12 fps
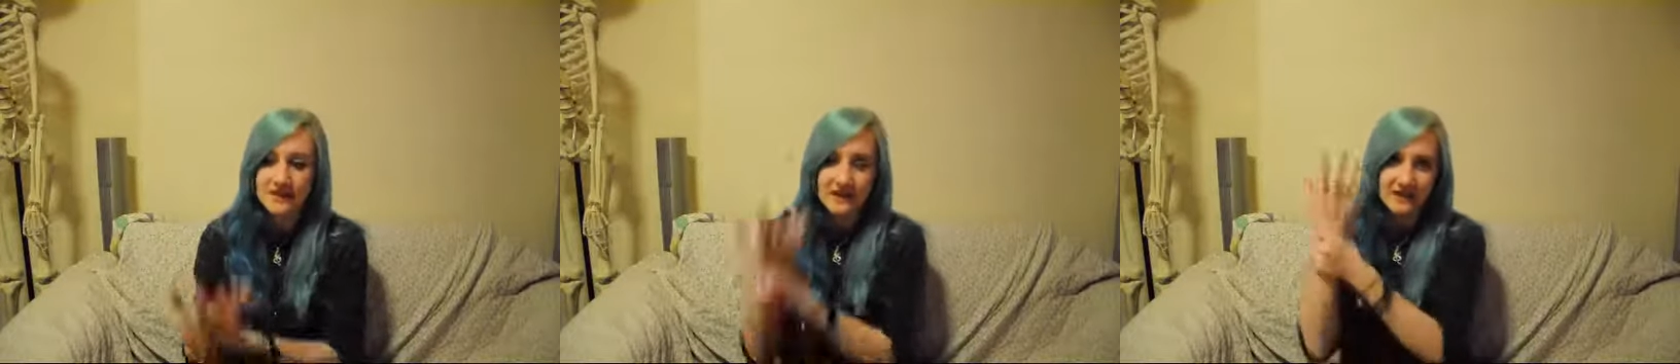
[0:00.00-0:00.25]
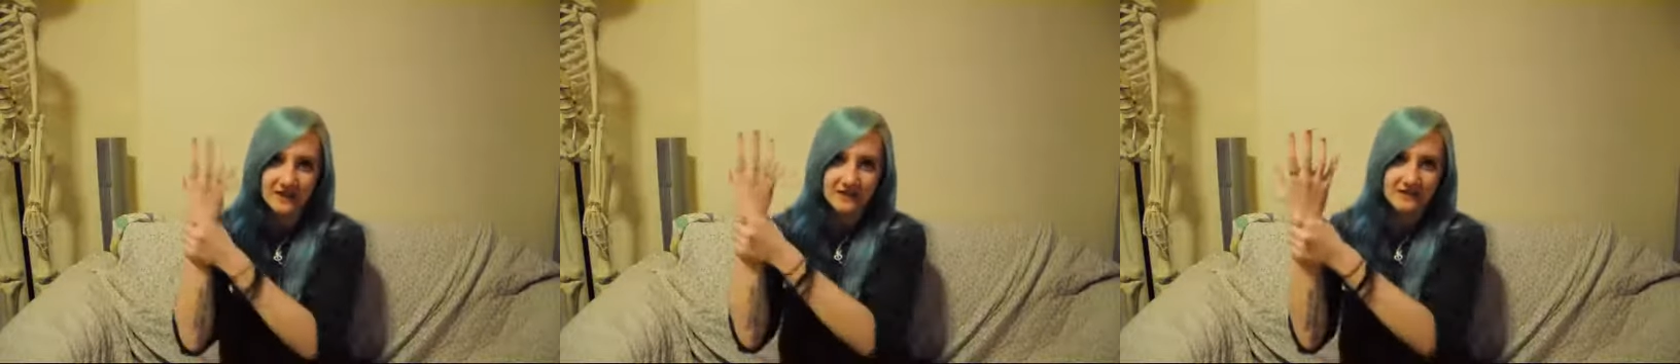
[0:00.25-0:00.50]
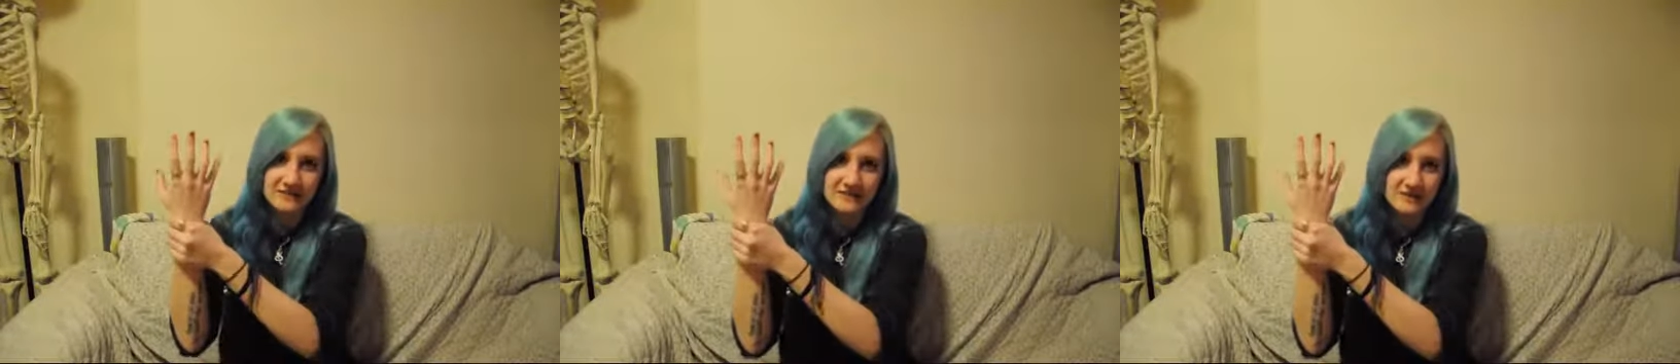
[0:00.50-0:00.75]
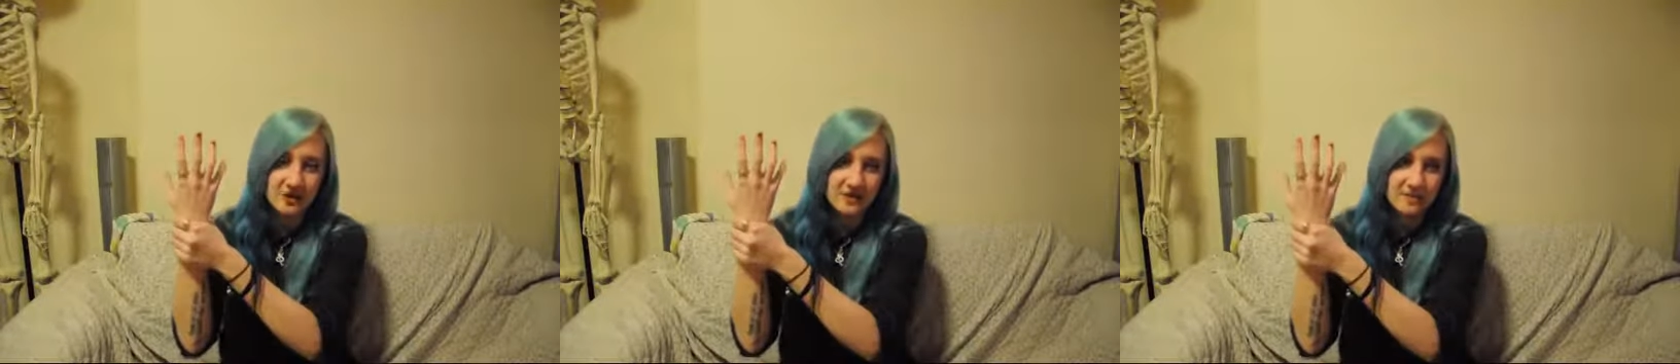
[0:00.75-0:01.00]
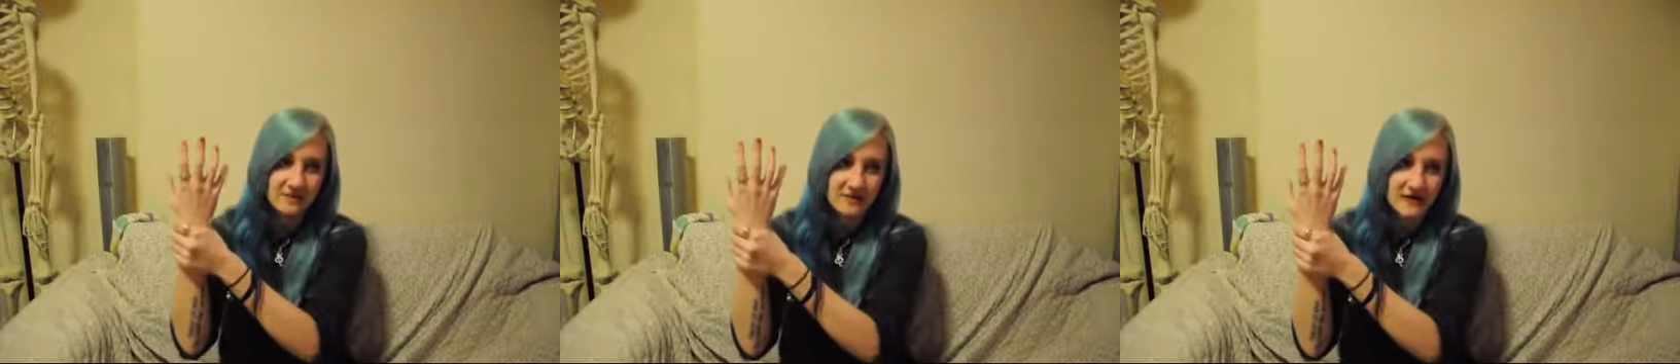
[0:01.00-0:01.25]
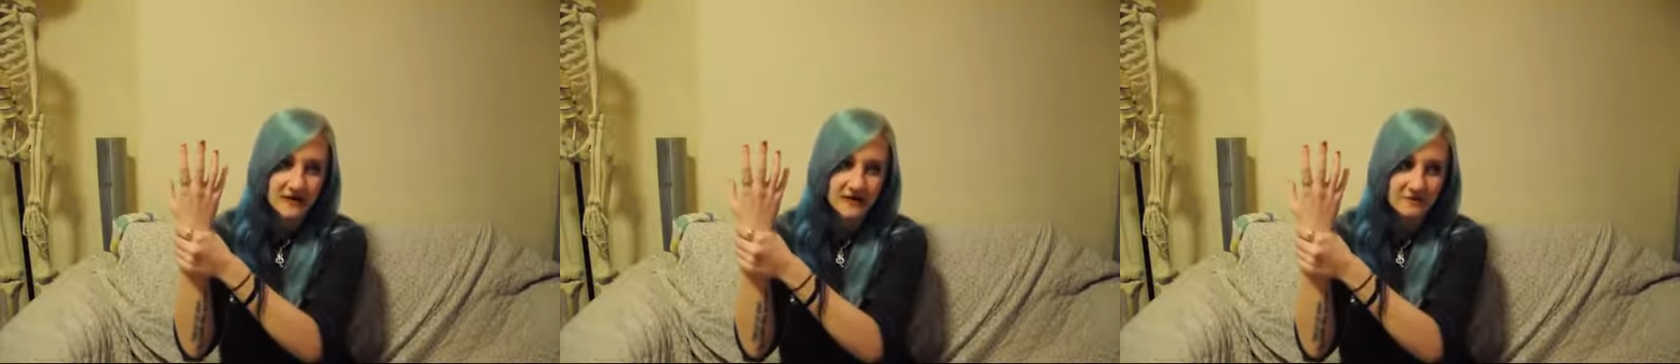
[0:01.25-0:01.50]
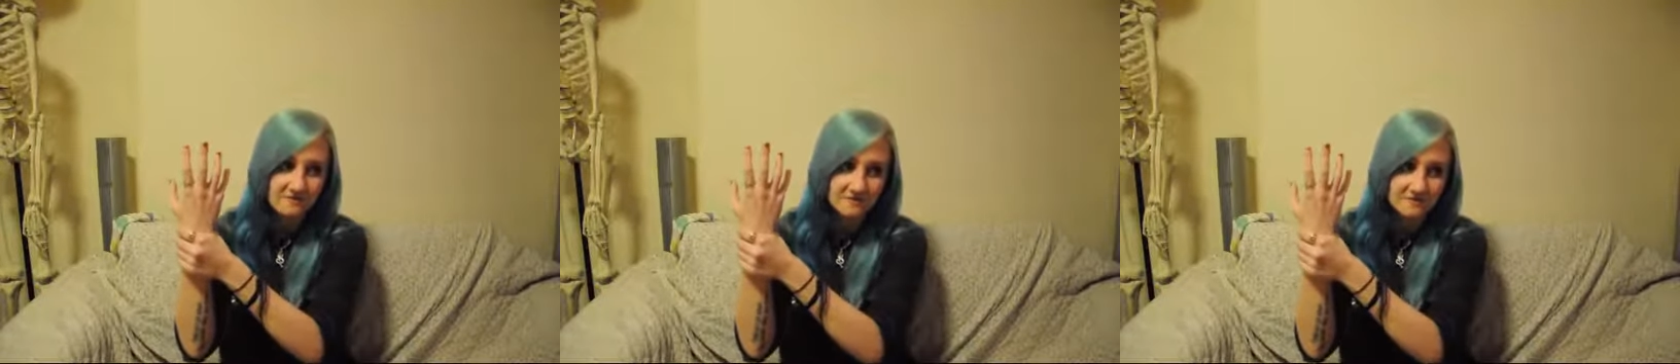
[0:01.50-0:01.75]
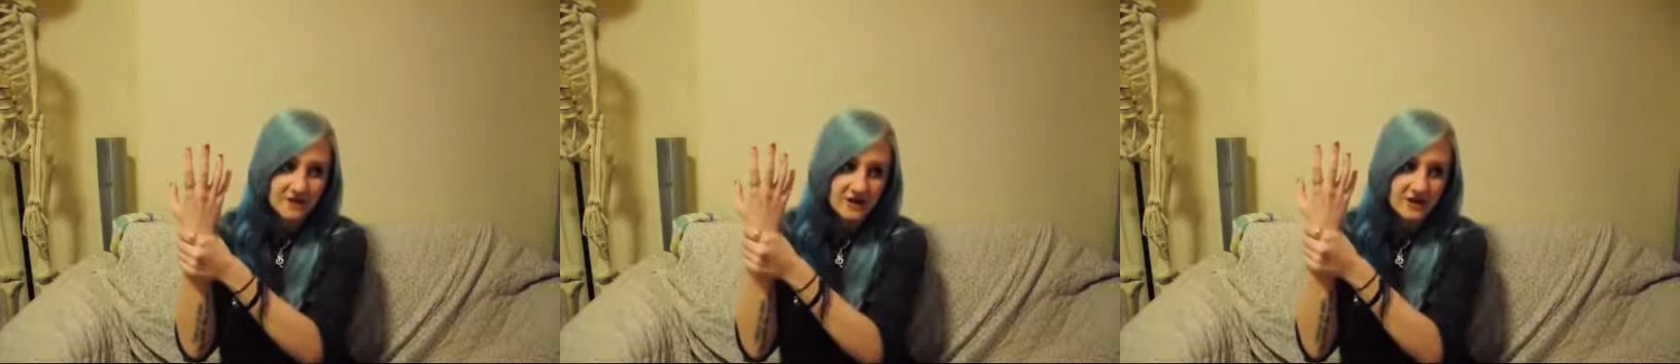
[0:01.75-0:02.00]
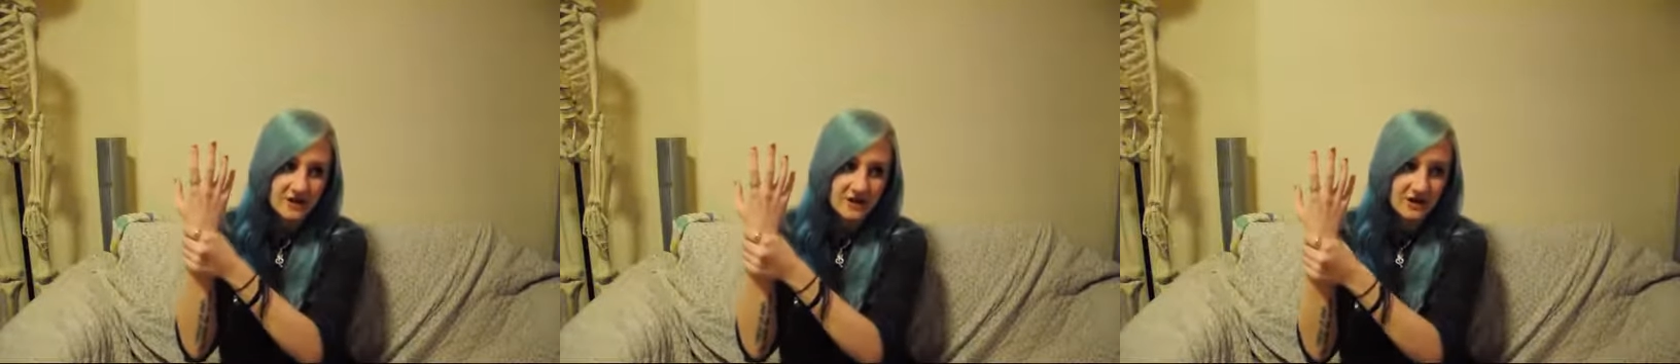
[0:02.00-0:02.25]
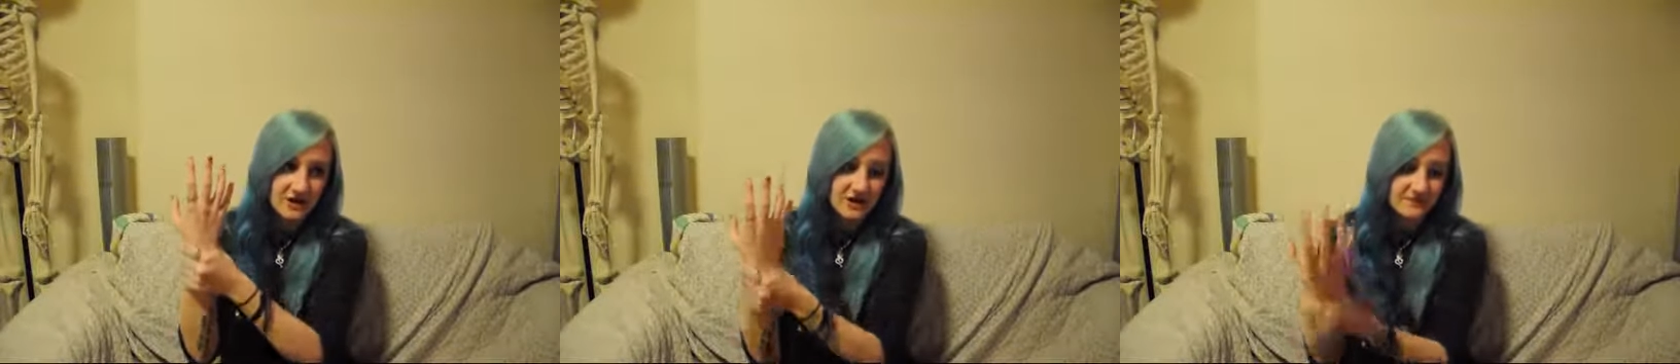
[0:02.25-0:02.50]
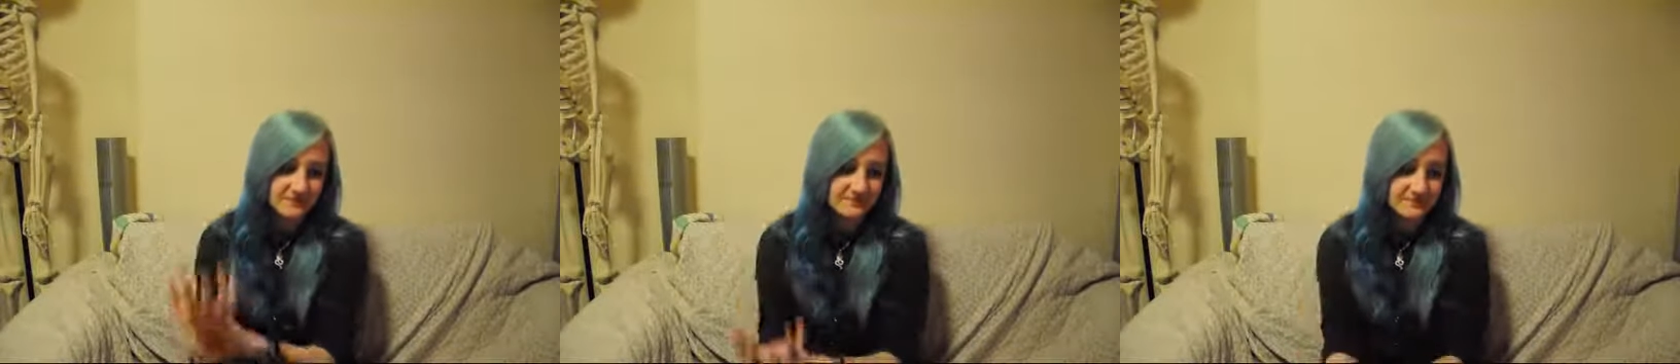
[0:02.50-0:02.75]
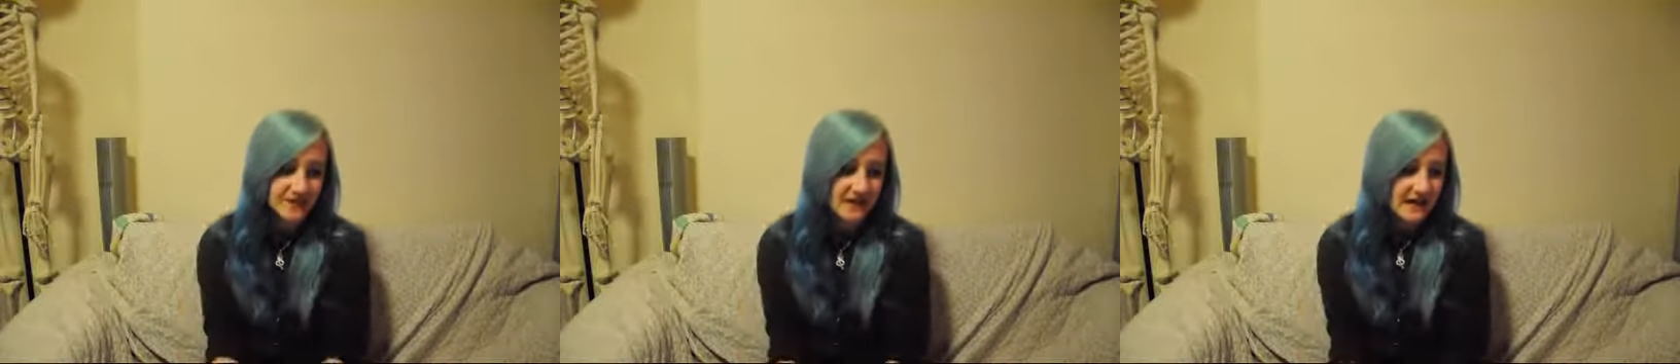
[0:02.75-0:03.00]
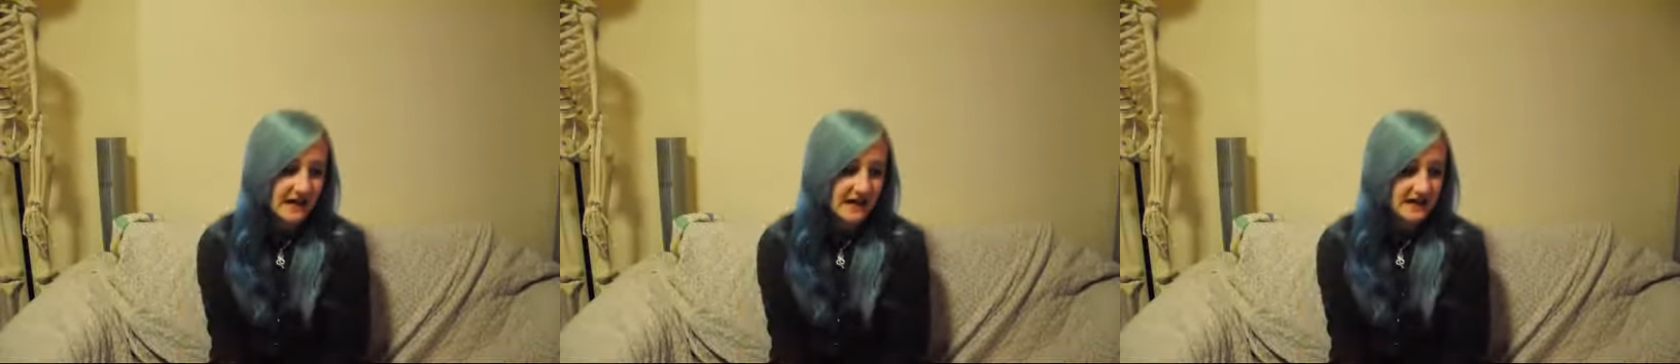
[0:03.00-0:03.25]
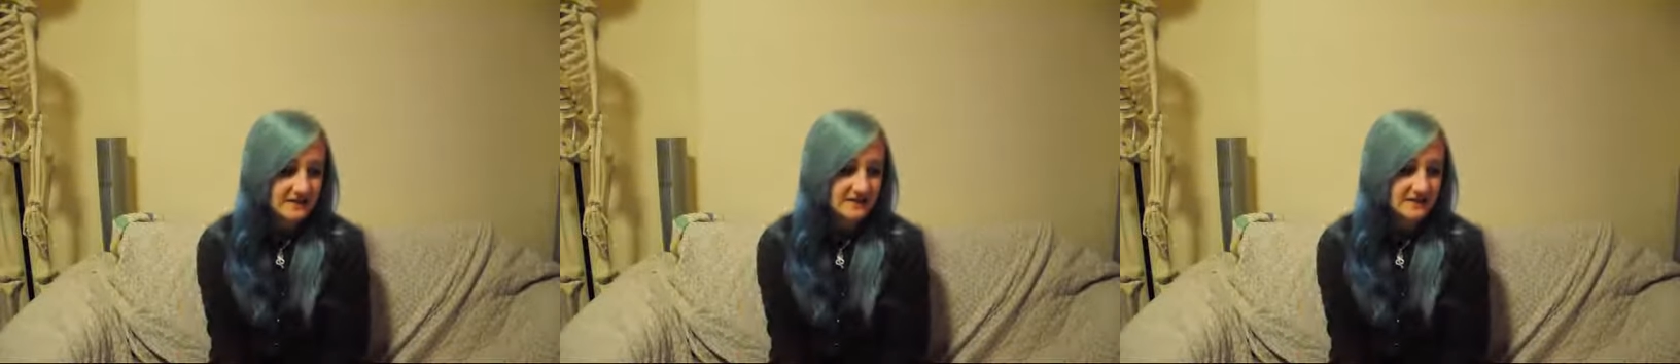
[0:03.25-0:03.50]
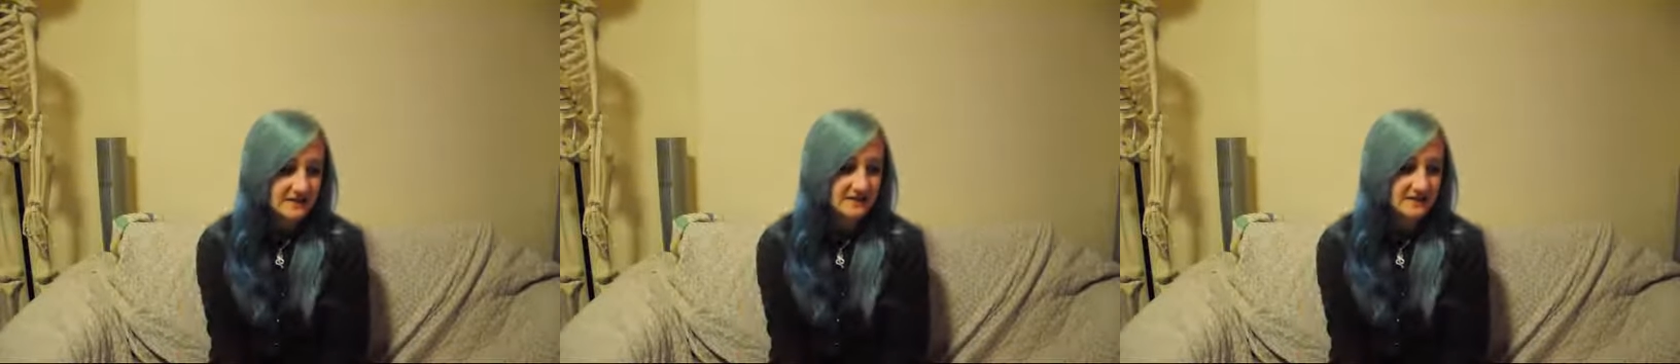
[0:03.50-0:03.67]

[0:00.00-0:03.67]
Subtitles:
and he had his arm in the air. And he said,